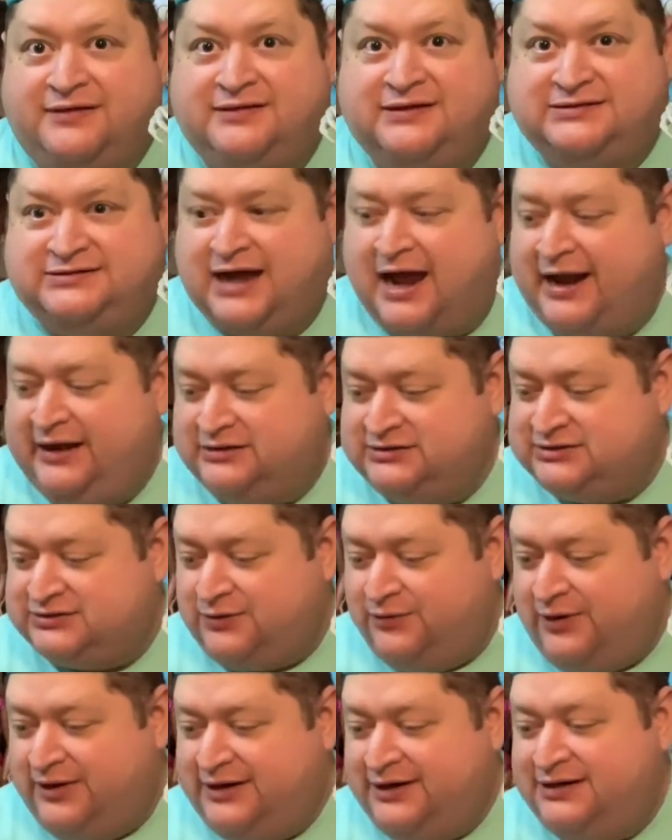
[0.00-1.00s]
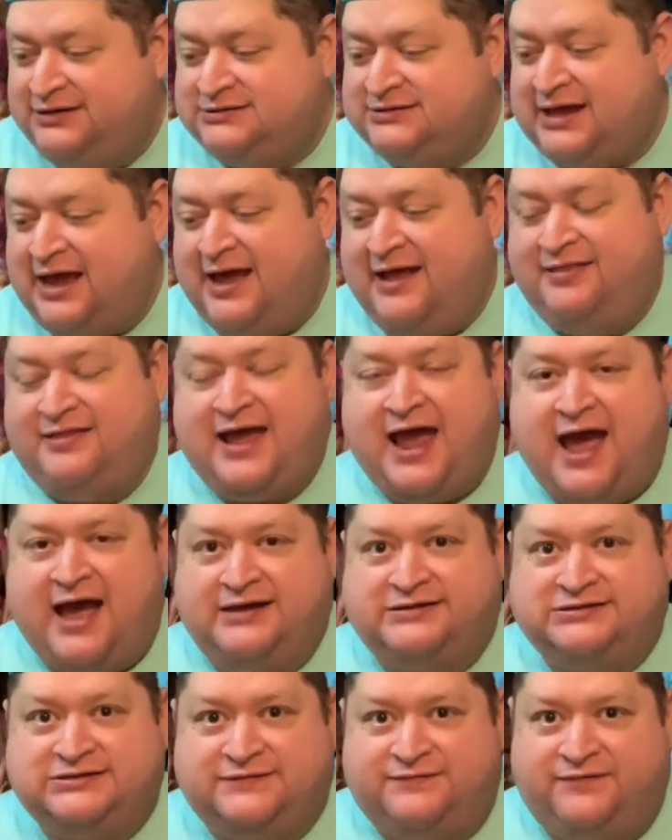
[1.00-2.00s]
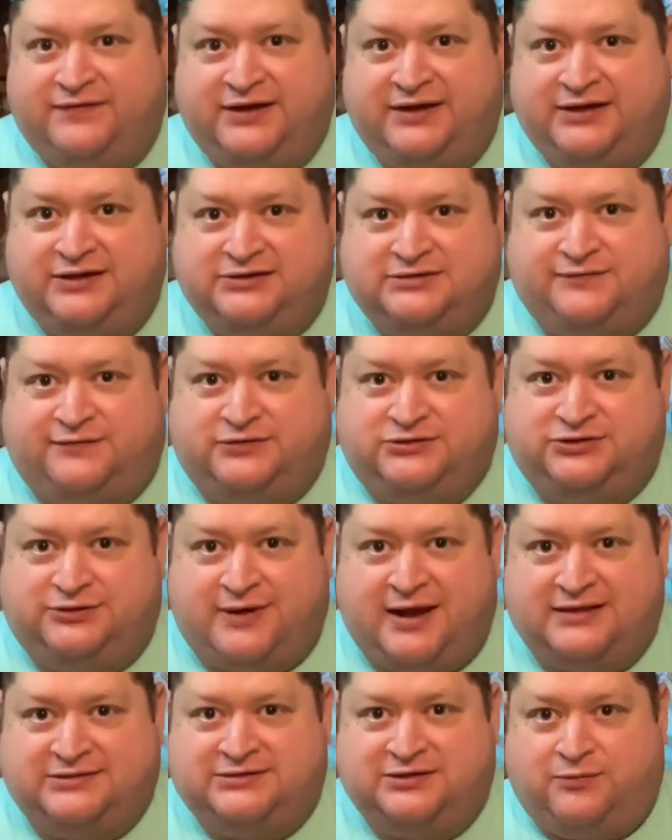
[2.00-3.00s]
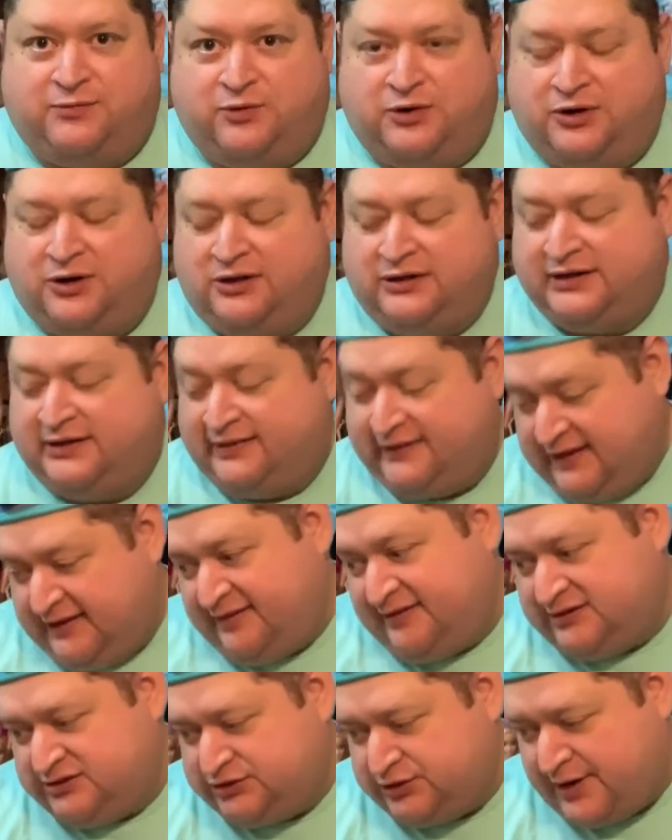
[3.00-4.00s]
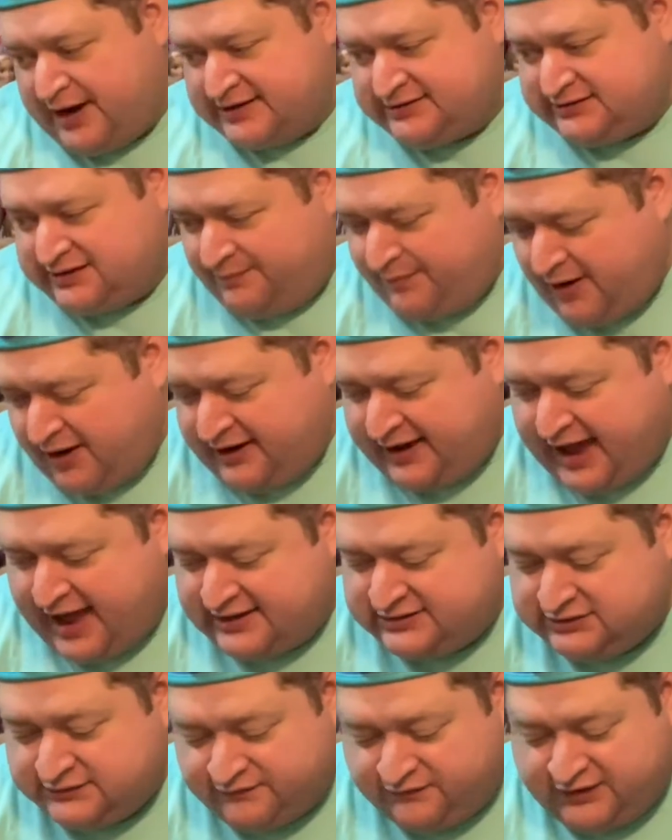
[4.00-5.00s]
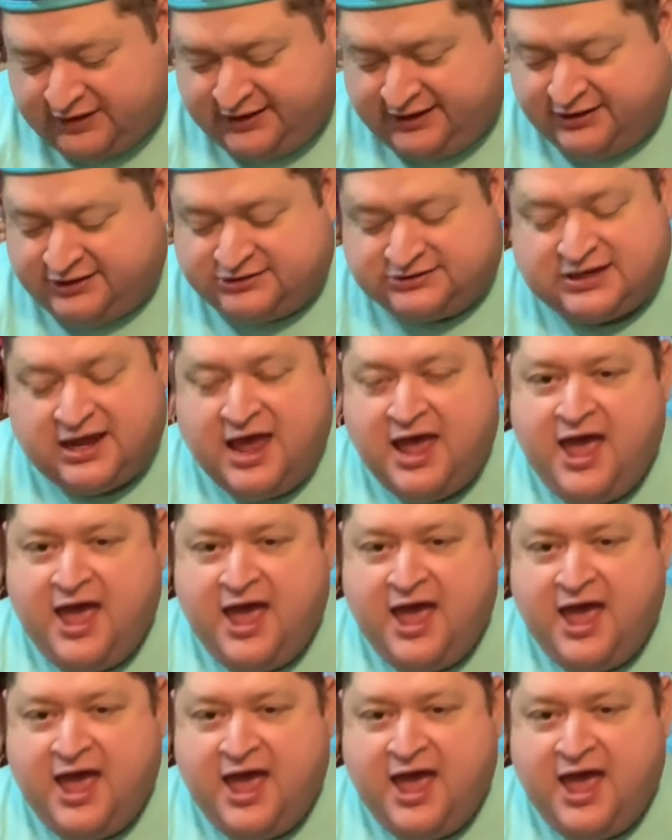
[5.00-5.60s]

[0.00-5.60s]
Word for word: the dinosaurs and the action figures for Jurassic World and then the Jurassic Park action figures.